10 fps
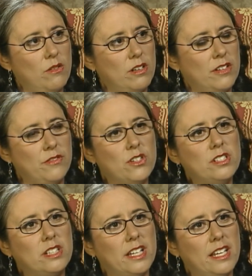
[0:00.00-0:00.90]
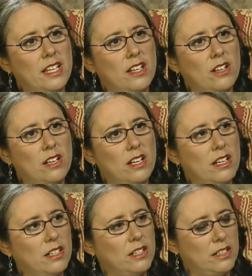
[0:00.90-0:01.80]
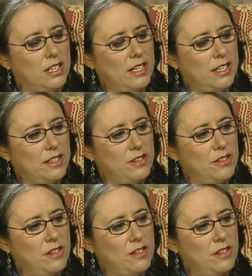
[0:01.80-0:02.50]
conversely, uh,